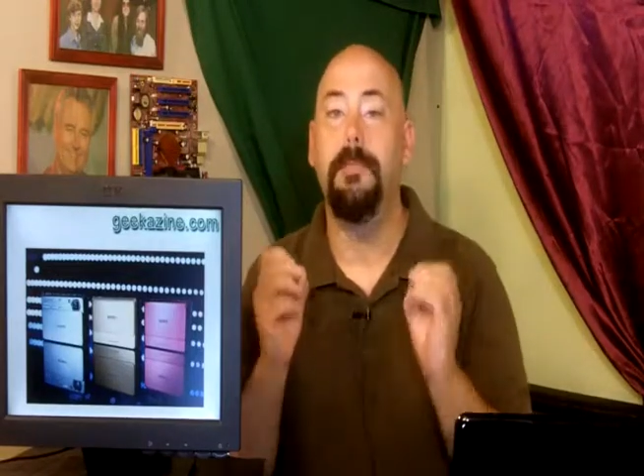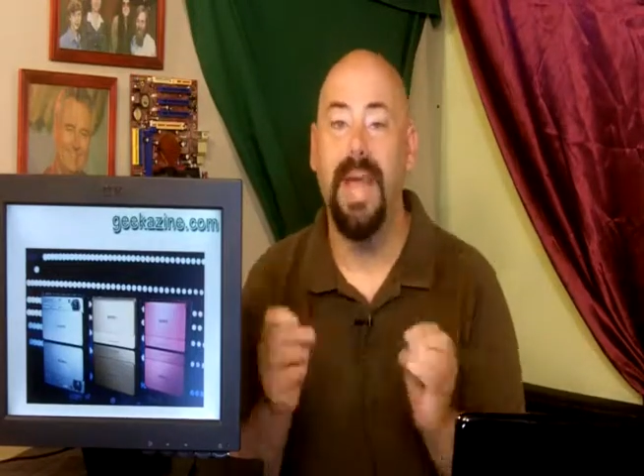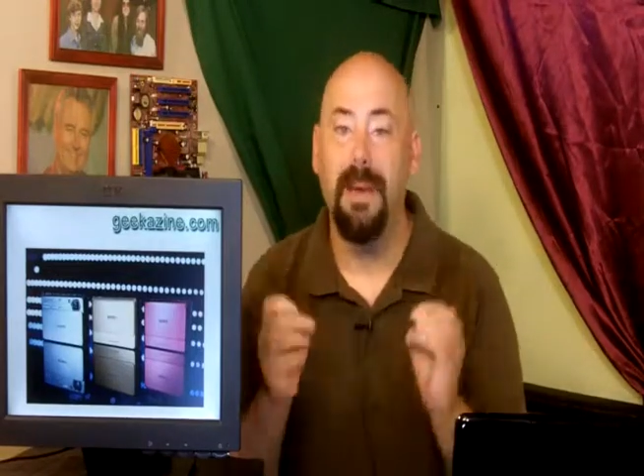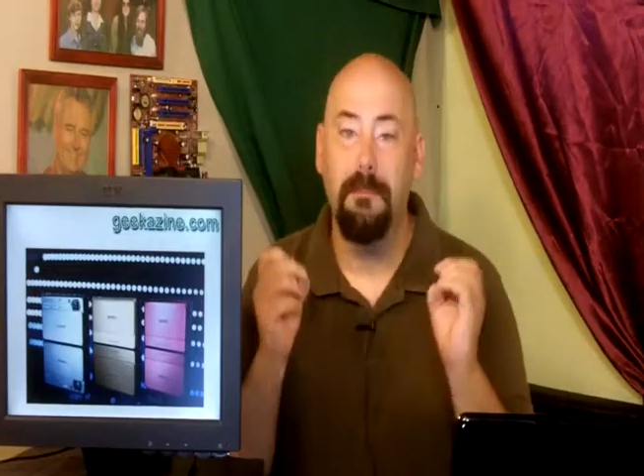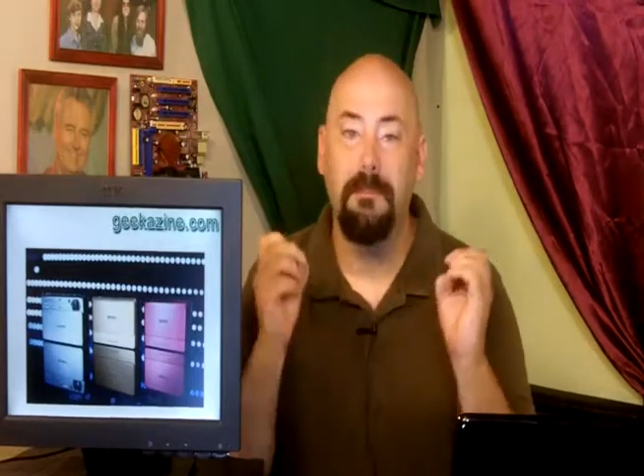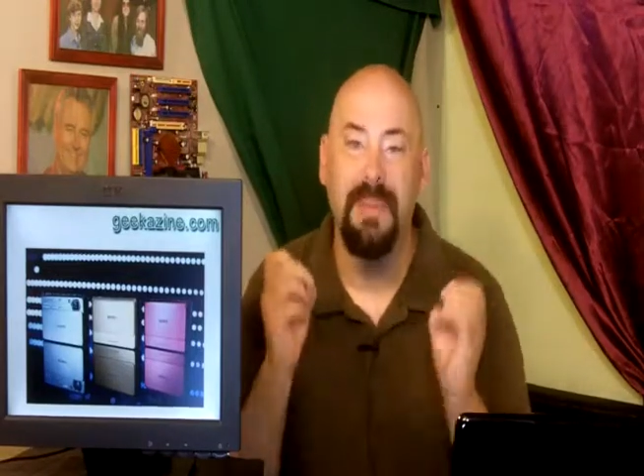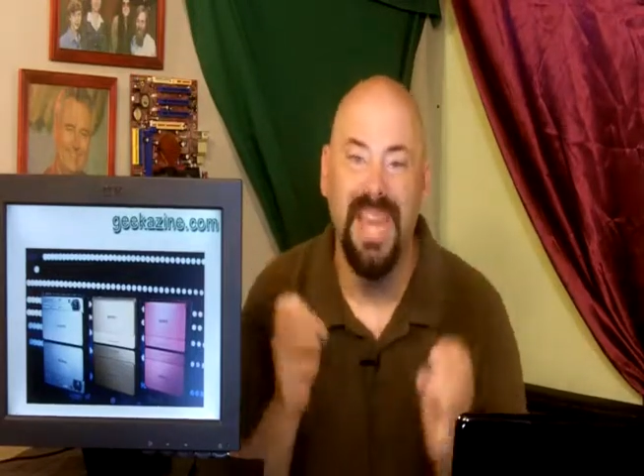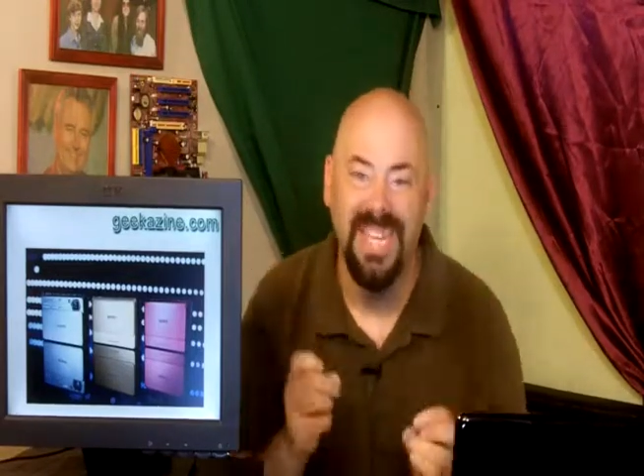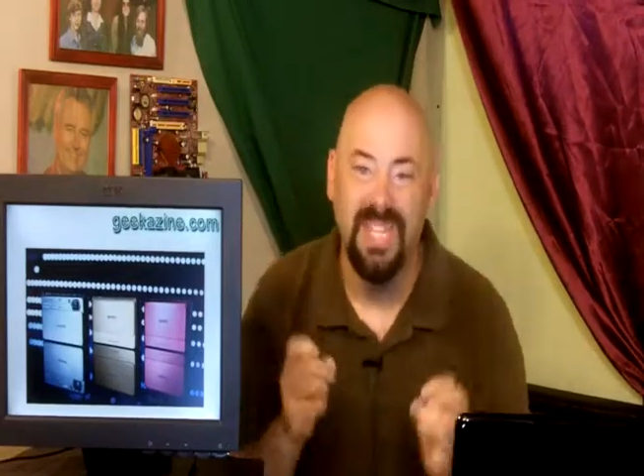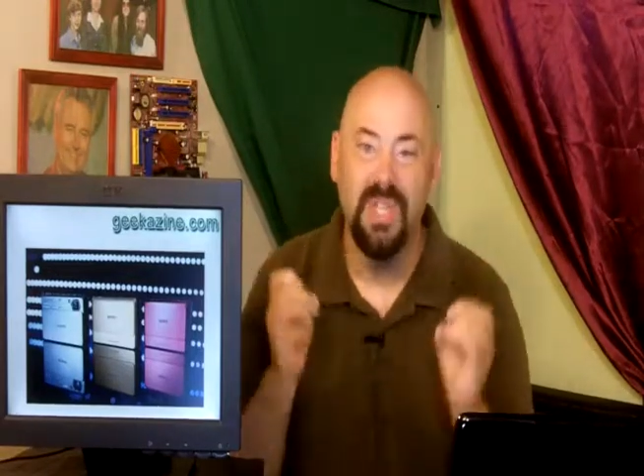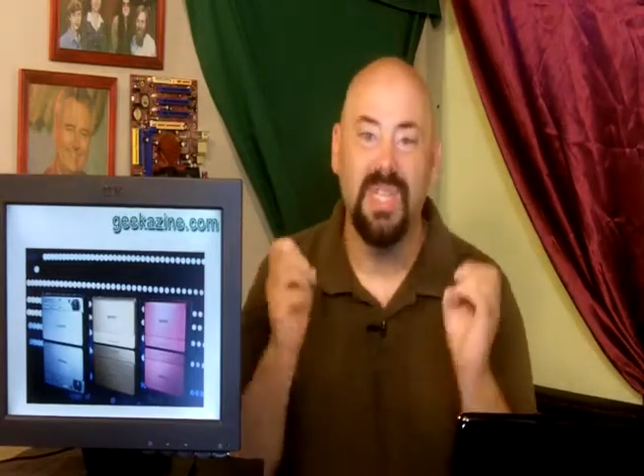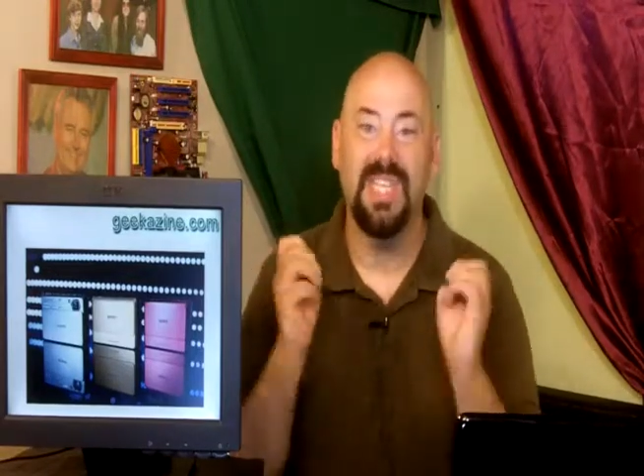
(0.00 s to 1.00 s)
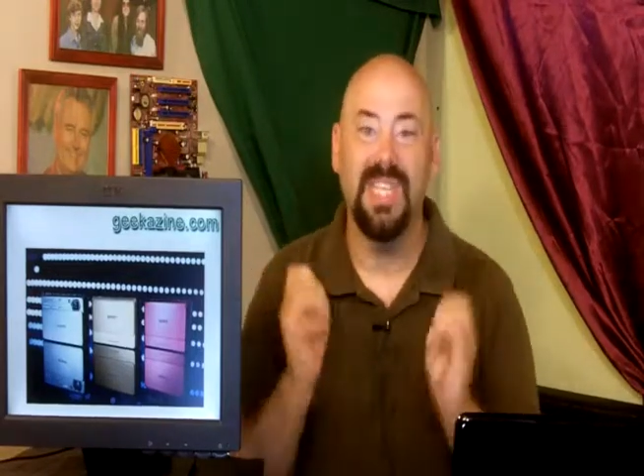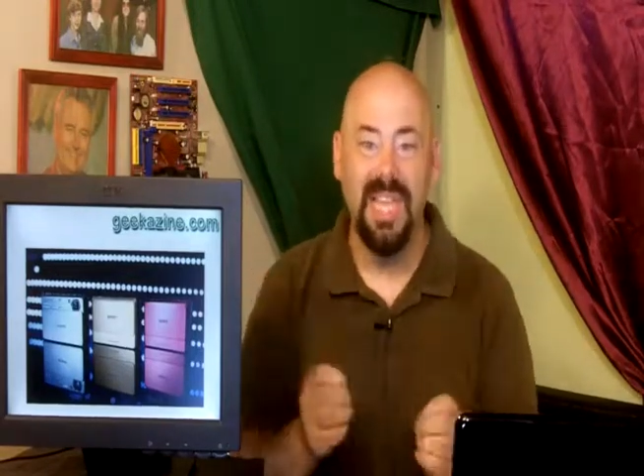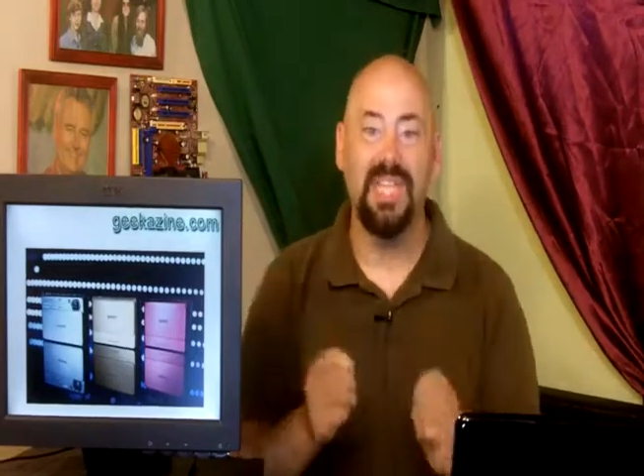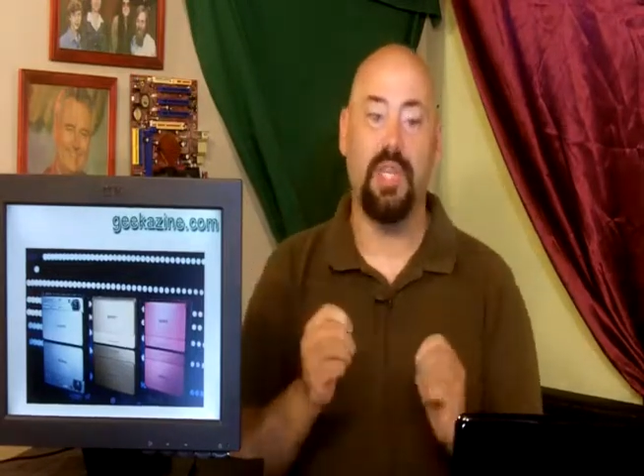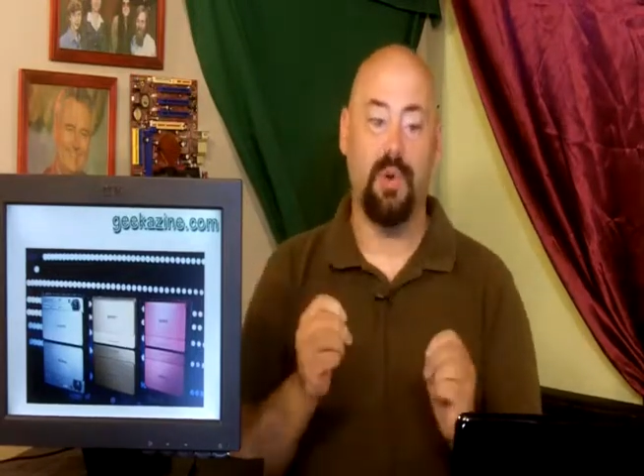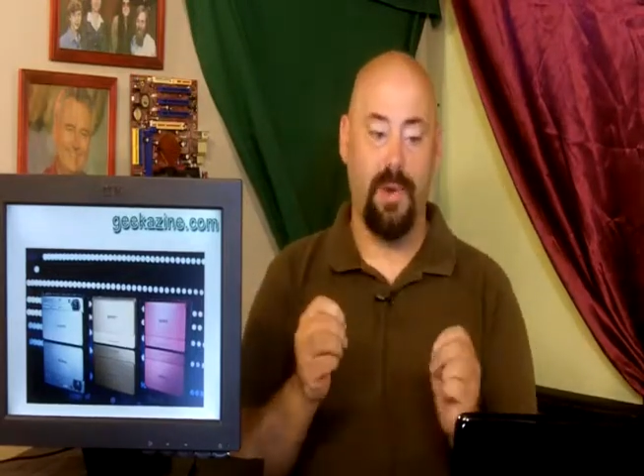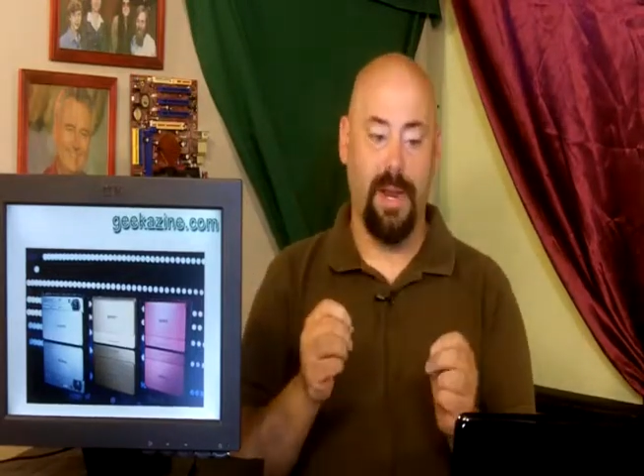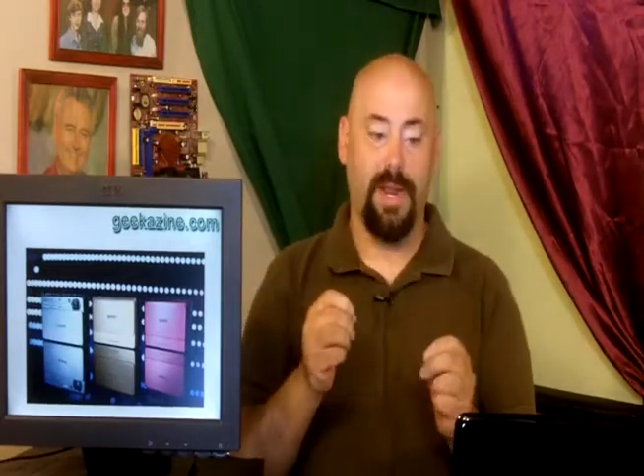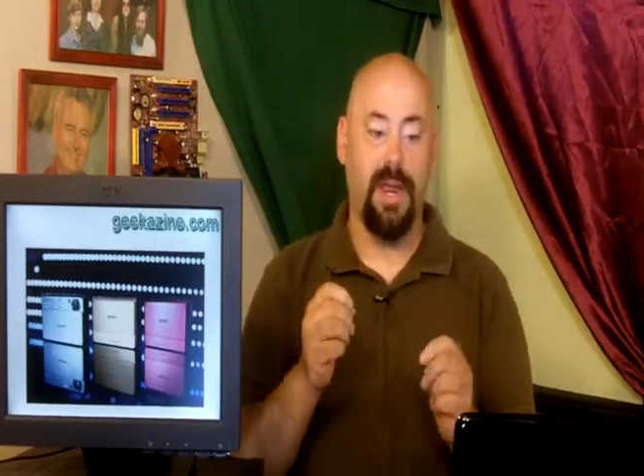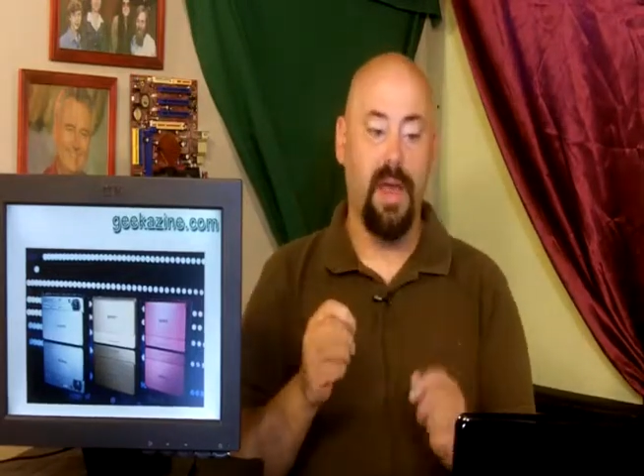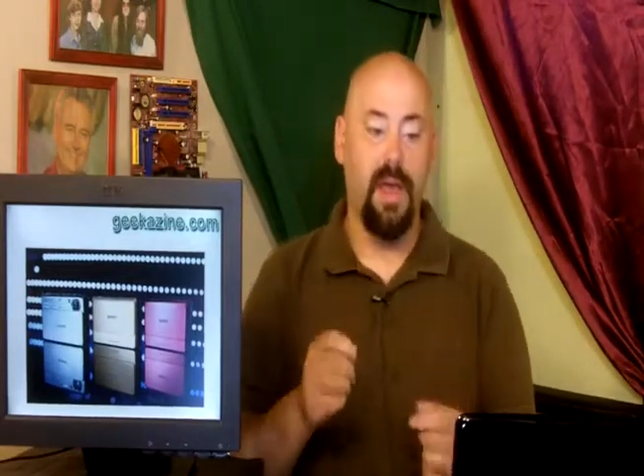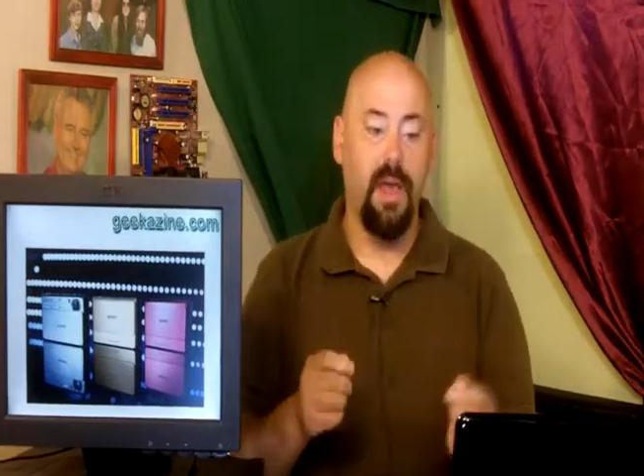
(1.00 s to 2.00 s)
megapixel sensor in
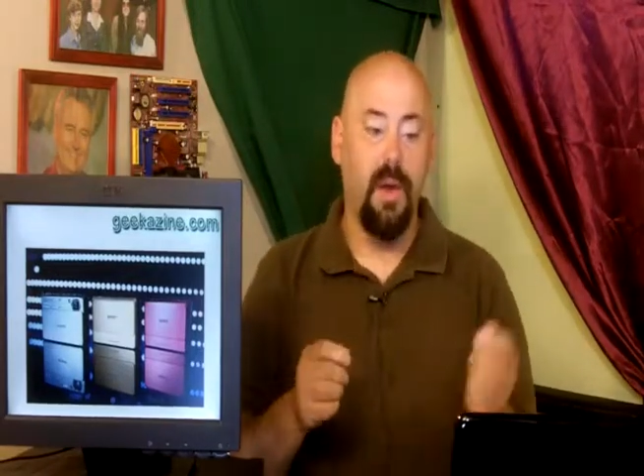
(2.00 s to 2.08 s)
it,